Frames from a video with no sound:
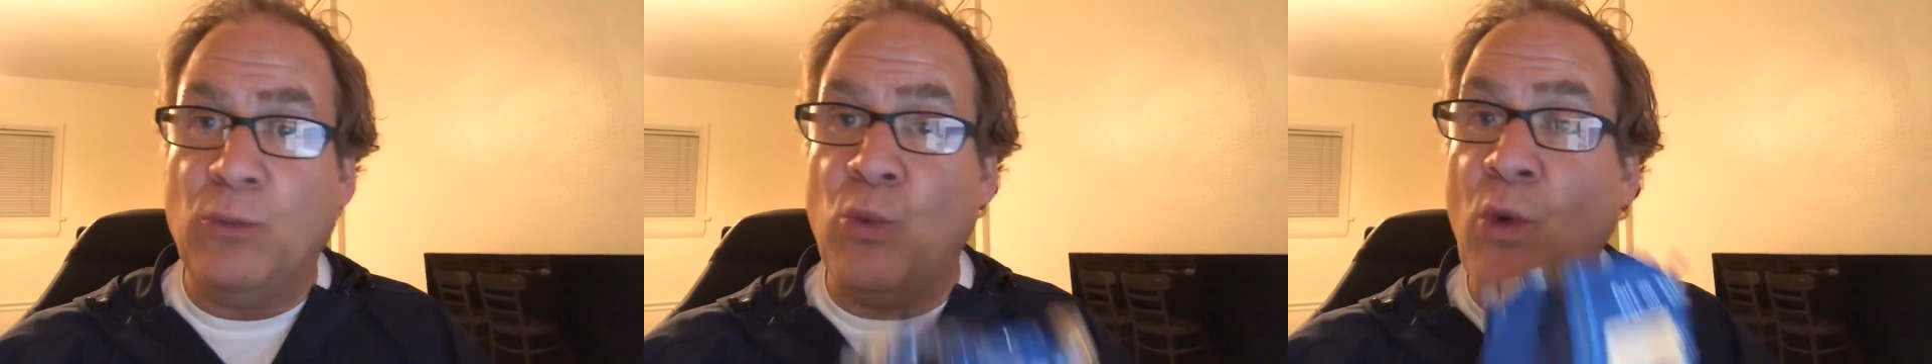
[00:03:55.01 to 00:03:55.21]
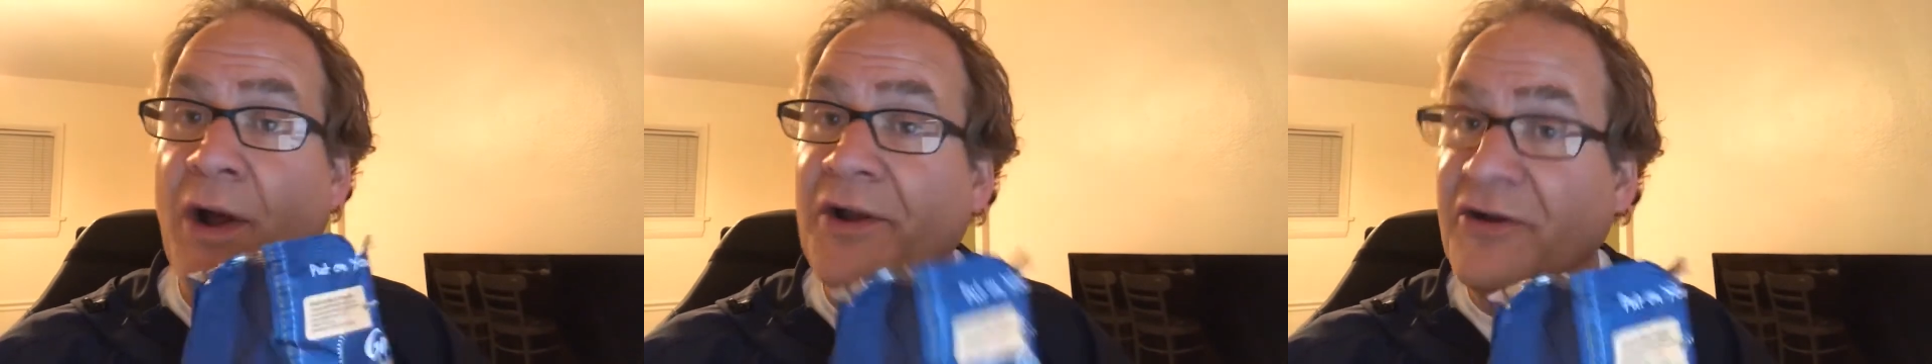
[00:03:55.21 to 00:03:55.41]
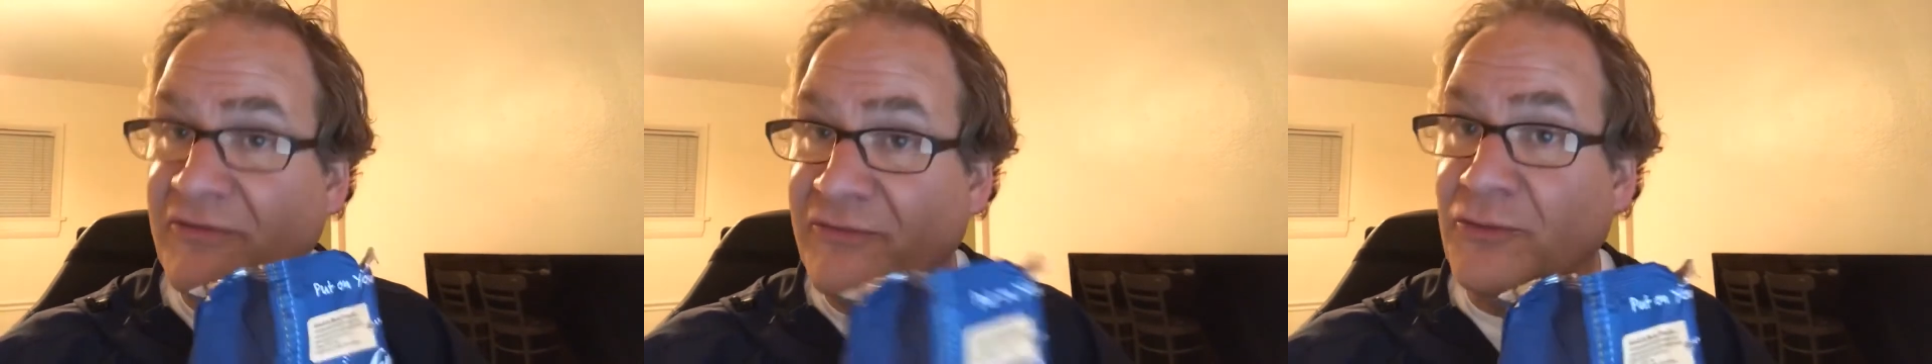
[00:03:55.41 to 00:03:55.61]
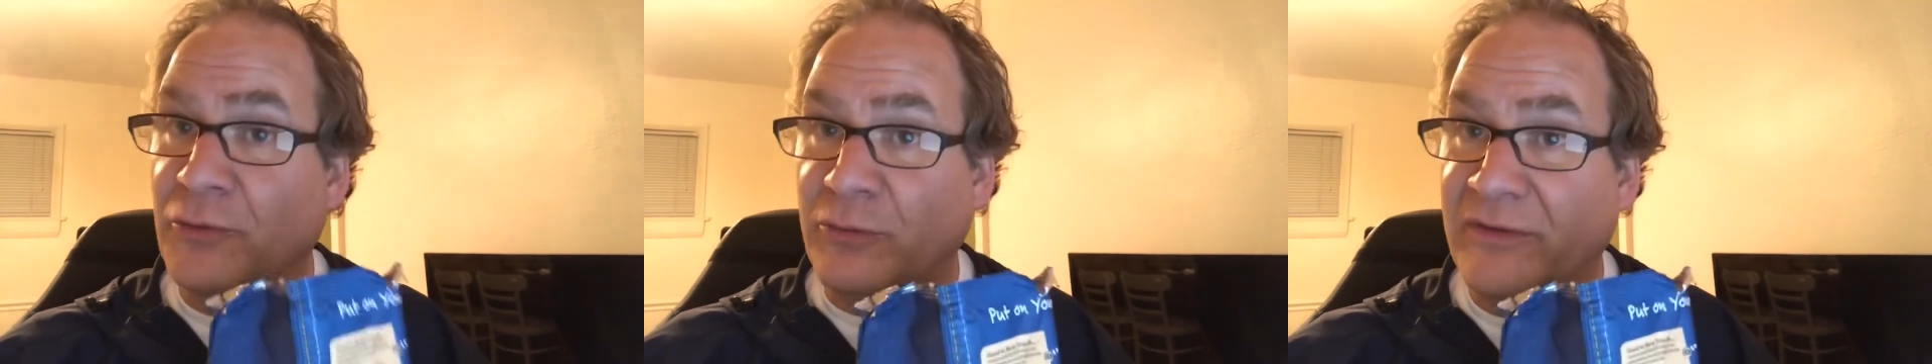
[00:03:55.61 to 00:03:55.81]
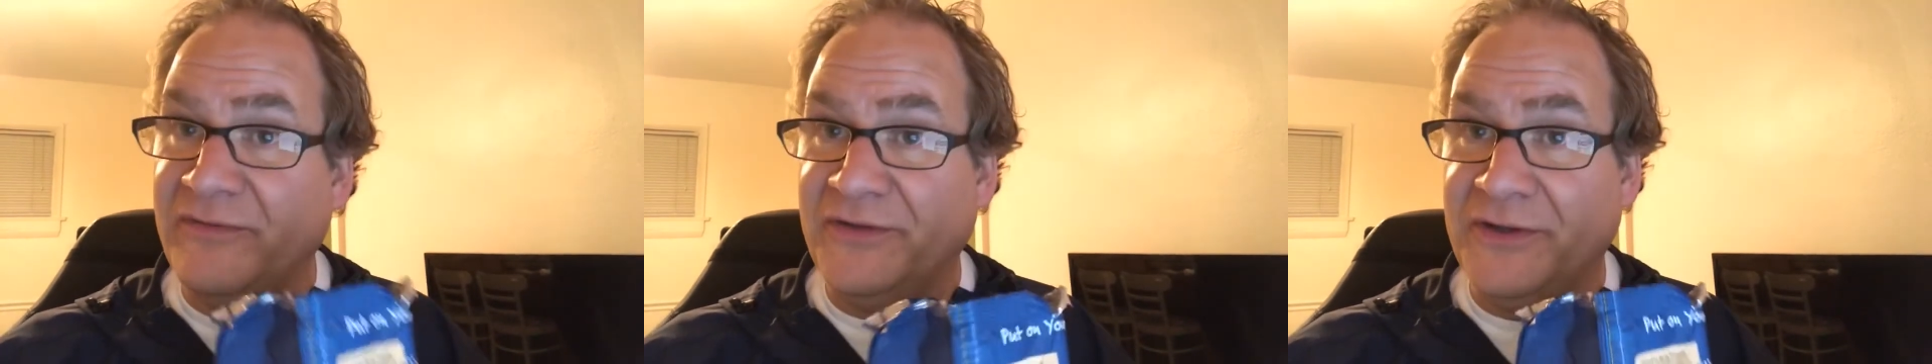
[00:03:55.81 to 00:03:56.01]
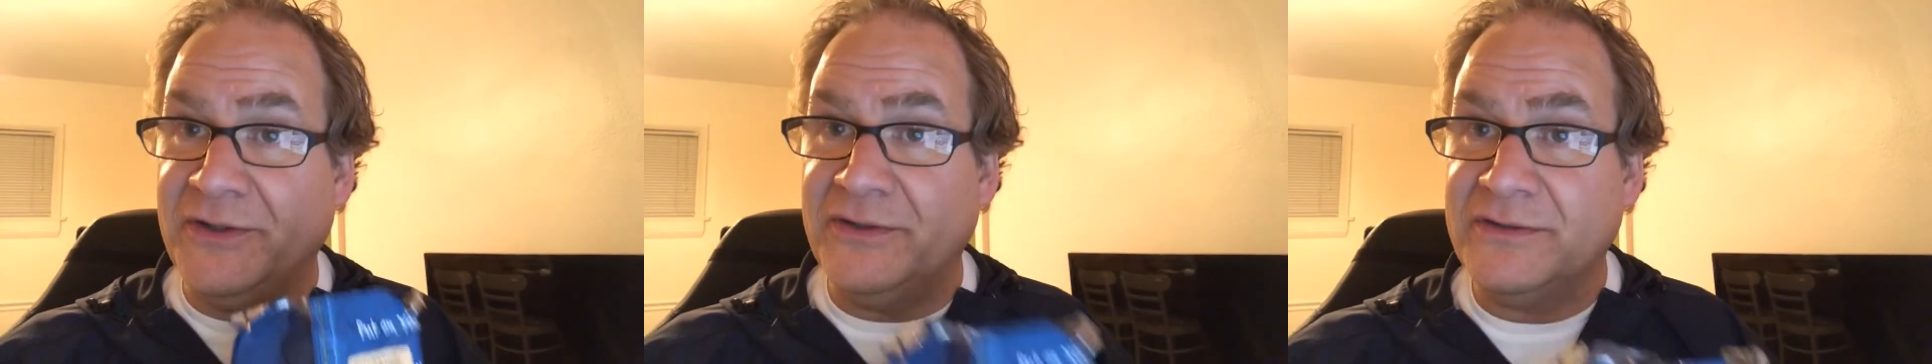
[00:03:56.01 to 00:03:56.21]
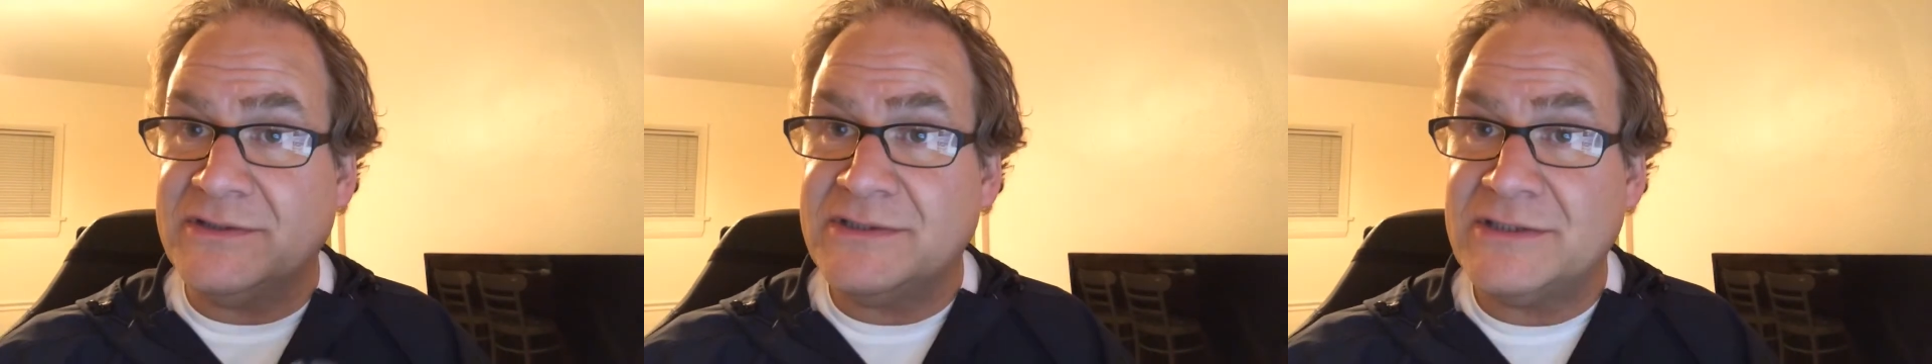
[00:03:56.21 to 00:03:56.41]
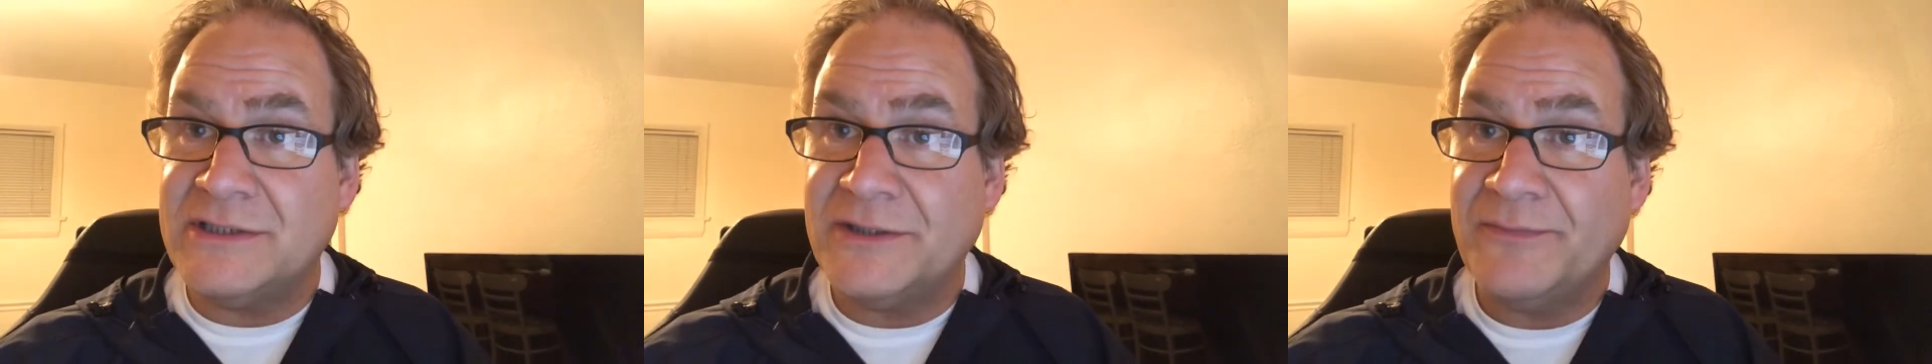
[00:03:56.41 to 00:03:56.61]
wonderful
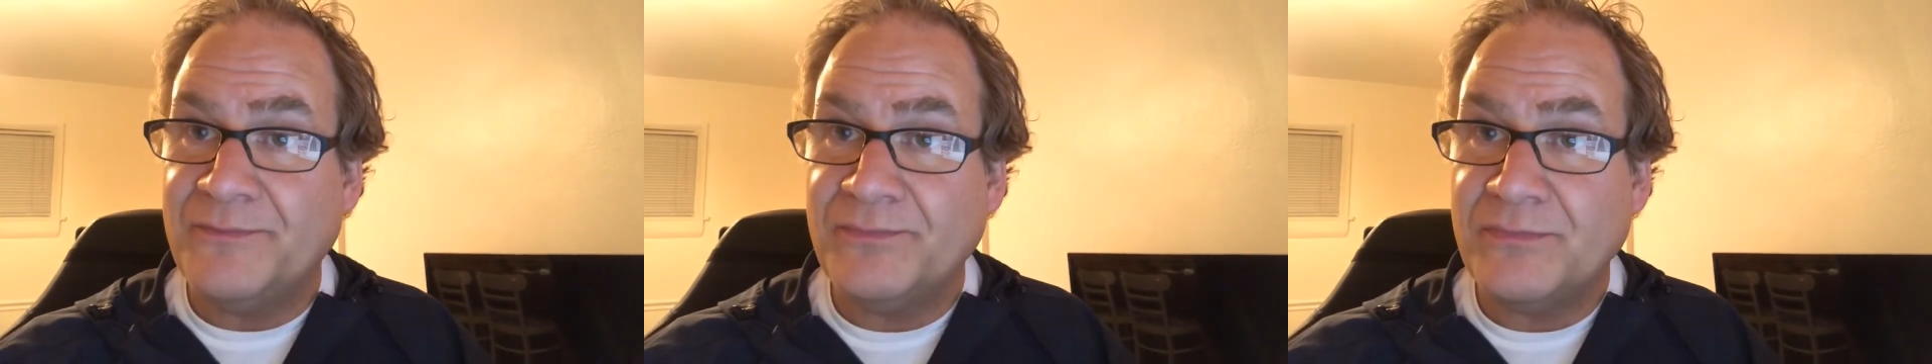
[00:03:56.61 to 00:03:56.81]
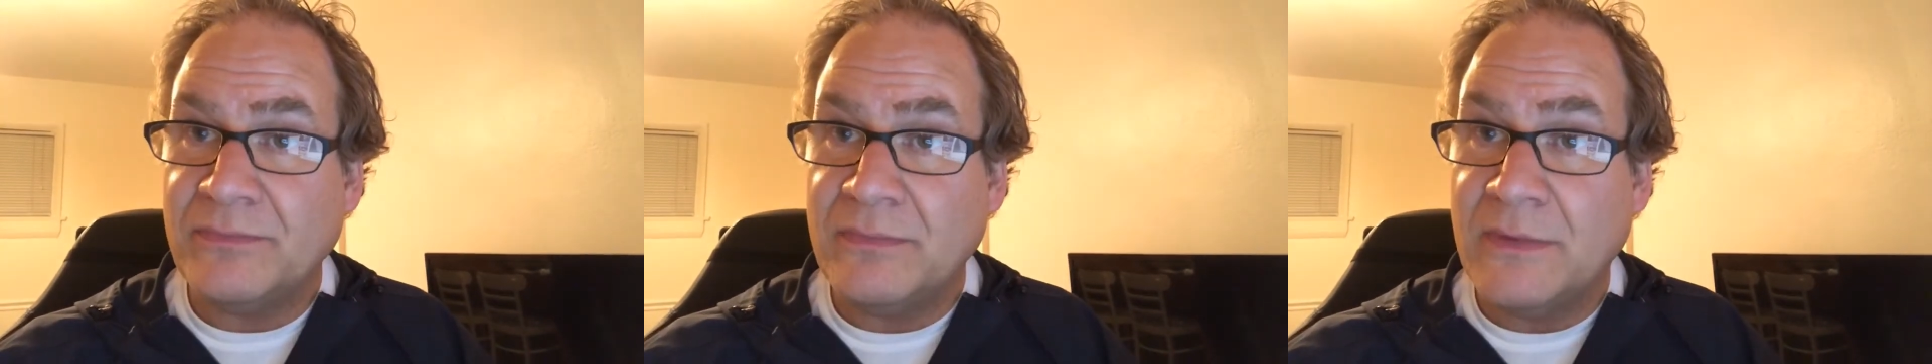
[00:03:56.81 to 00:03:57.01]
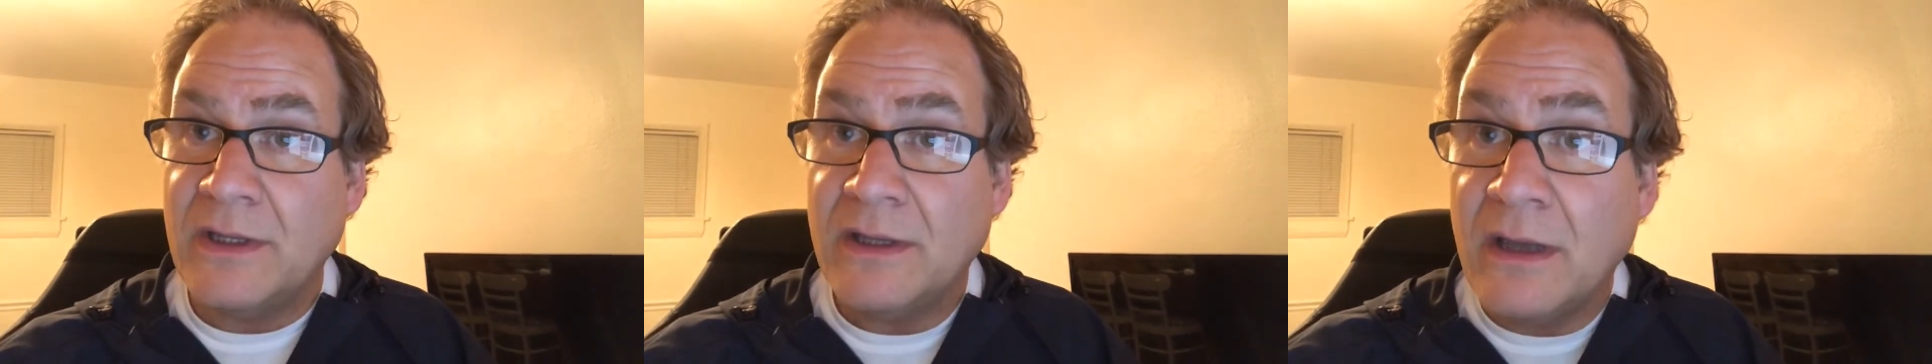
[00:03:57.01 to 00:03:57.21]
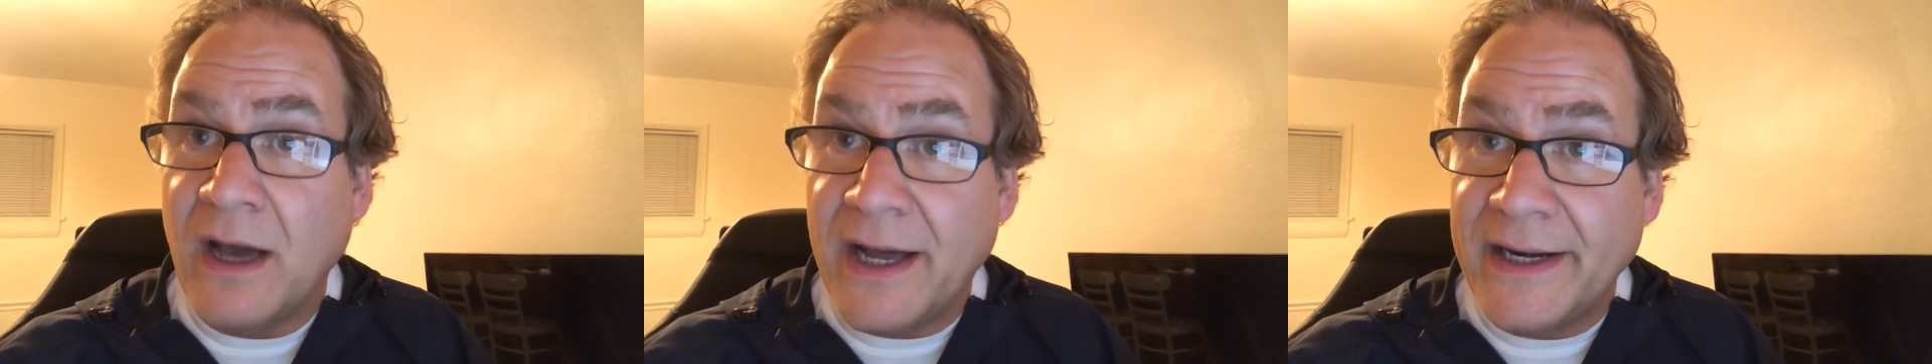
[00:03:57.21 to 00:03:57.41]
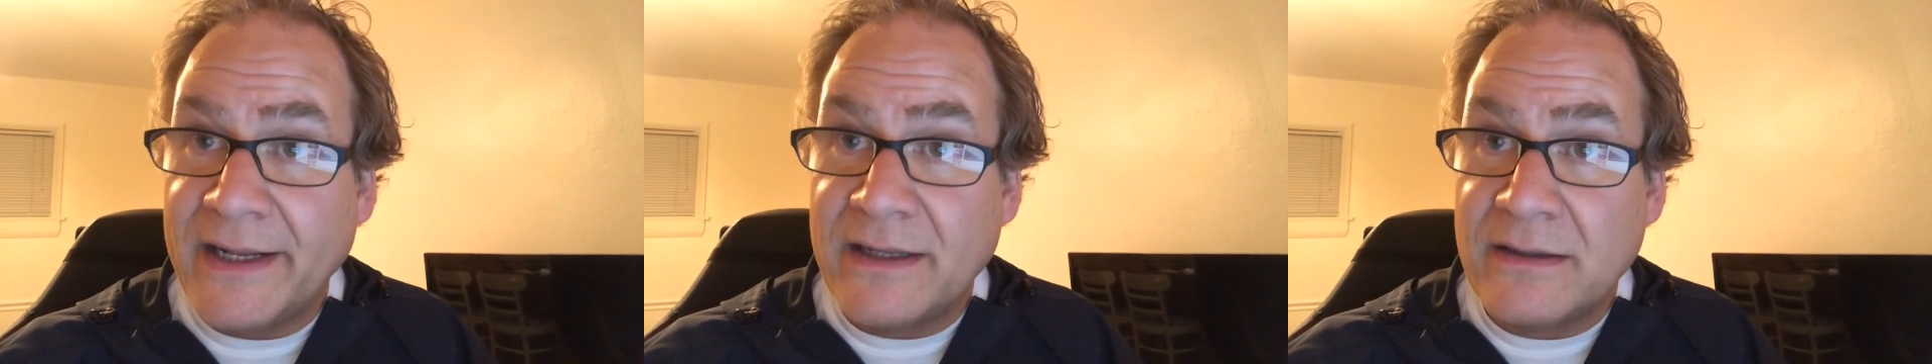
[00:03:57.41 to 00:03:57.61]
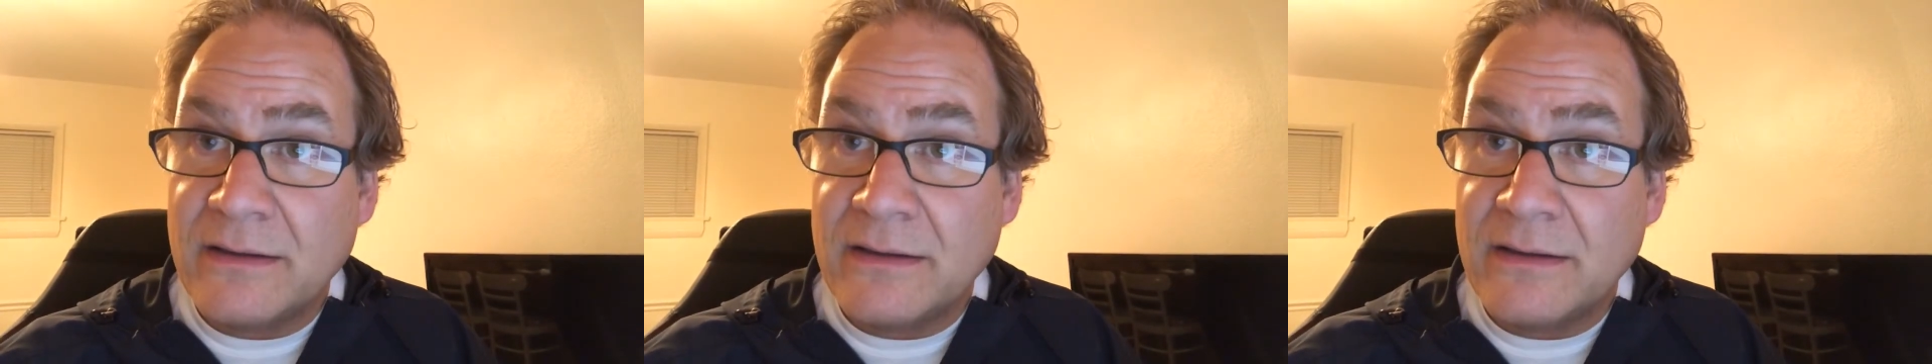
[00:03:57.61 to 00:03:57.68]
reviews. Got it?